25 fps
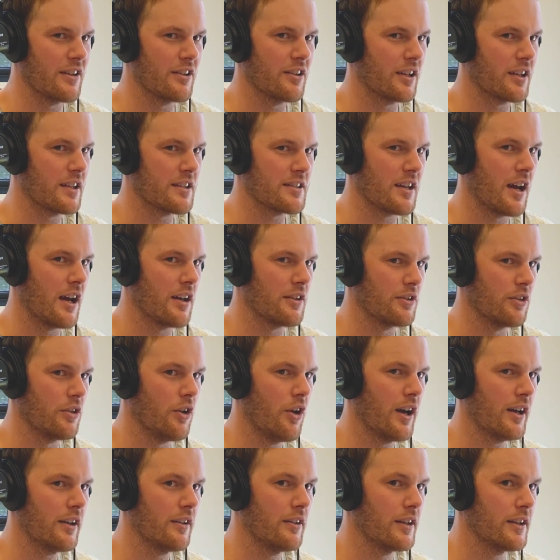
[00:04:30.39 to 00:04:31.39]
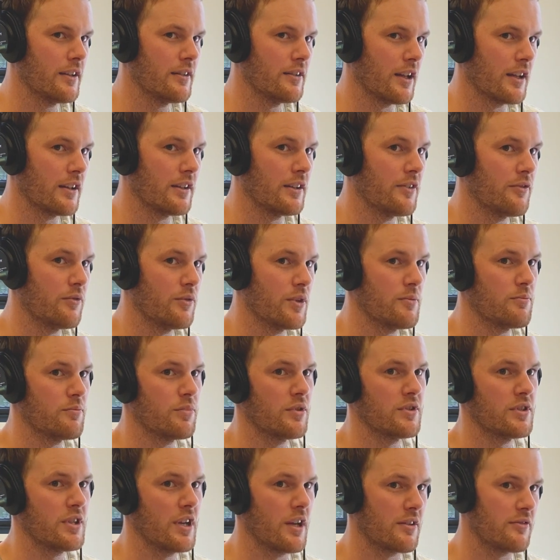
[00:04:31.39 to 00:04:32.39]
Like it's unlikely. Like if we
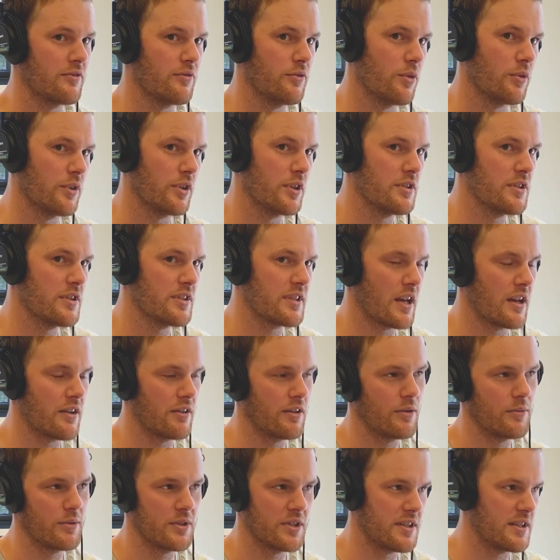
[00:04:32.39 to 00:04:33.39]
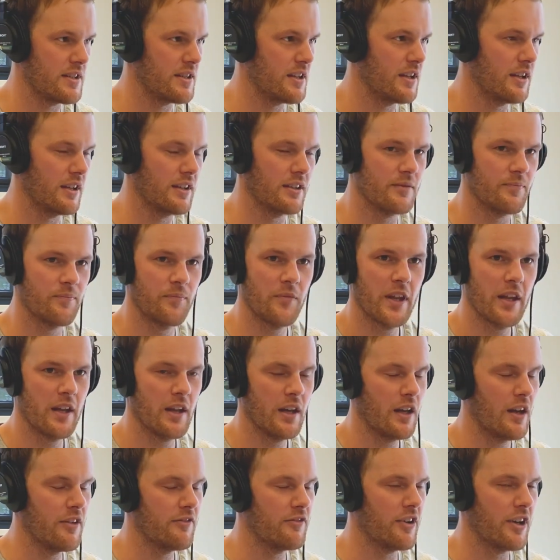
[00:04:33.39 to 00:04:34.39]
project forward and you say, right, we're just sitting at
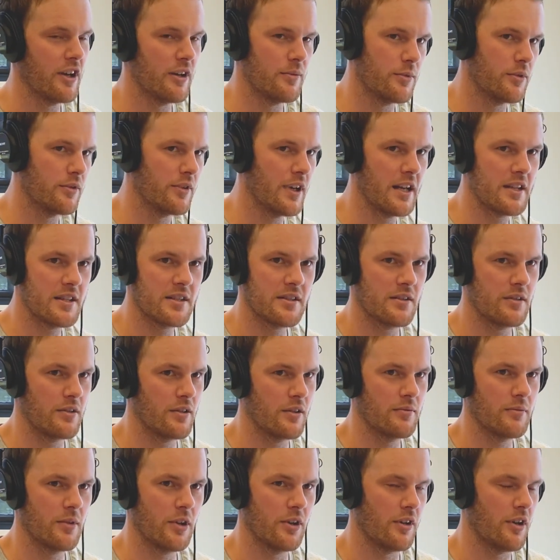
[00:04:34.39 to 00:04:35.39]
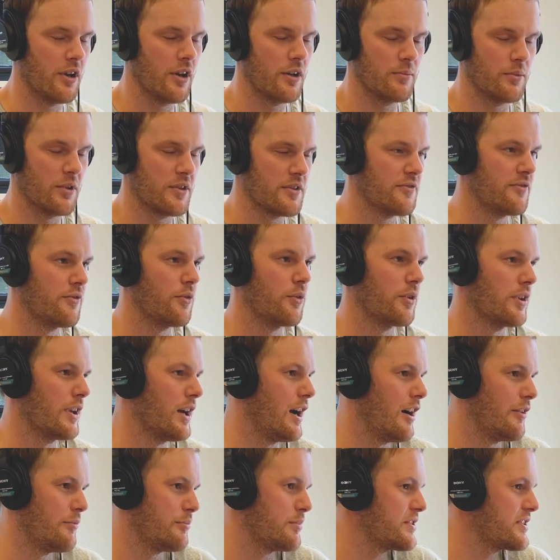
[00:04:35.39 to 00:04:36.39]
a variable rates, you know, on a home loan's
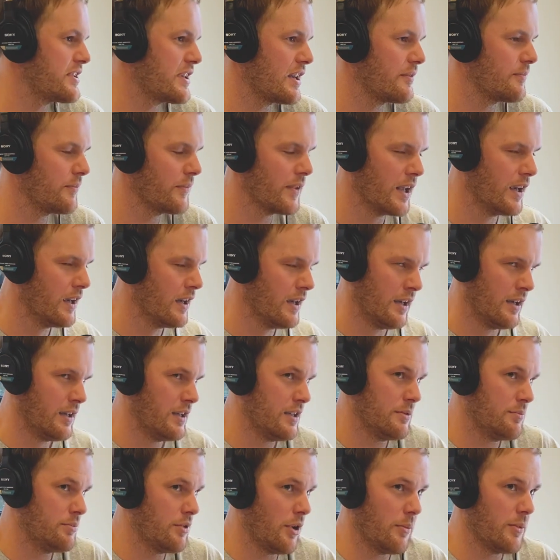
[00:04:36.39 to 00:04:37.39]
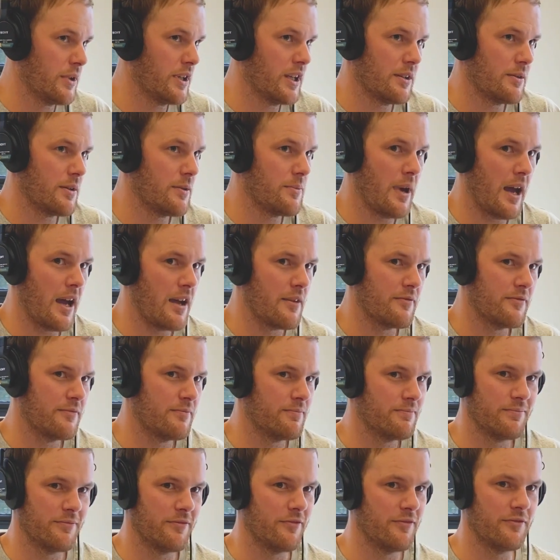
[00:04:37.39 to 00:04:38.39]
4.5%, you're probably going to be paying
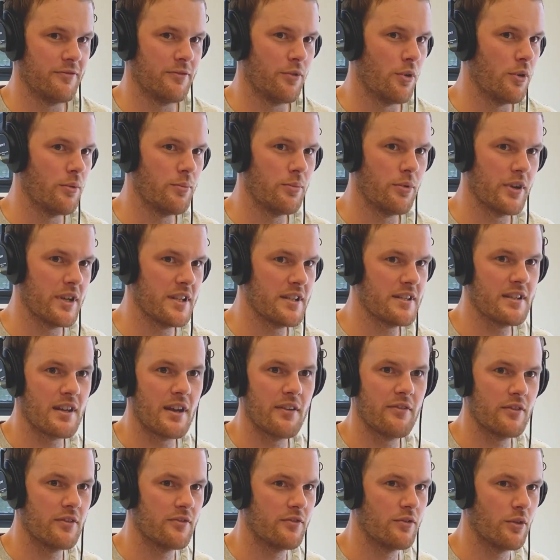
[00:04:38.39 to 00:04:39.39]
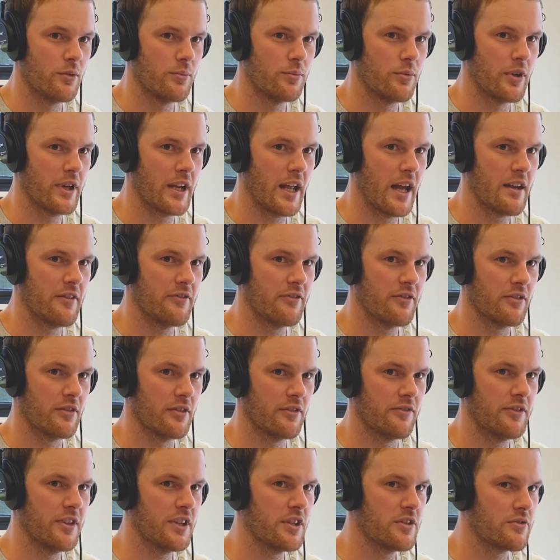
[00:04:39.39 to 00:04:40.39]
4.7, 4.8 for a
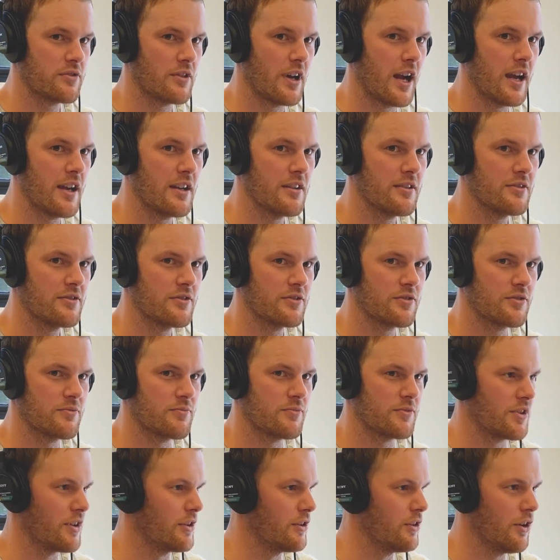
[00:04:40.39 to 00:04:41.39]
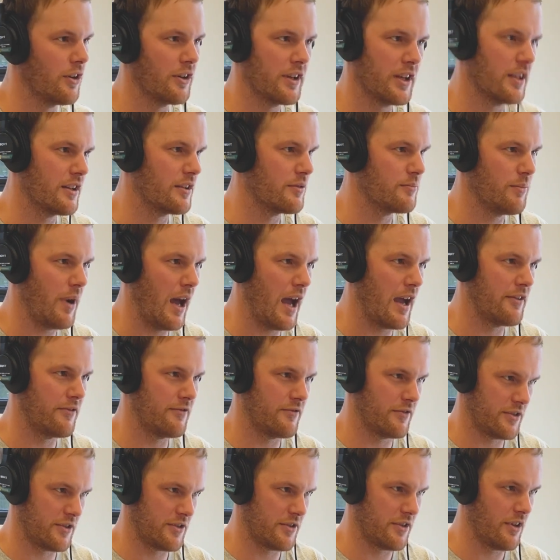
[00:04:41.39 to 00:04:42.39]
fixed rate to lock in and pay
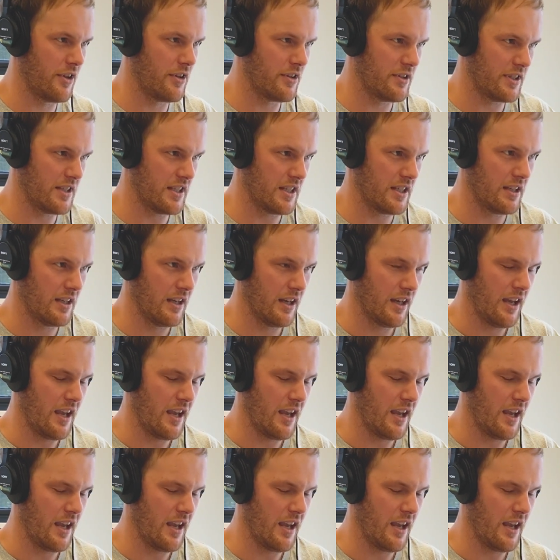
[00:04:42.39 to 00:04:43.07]
for certainty.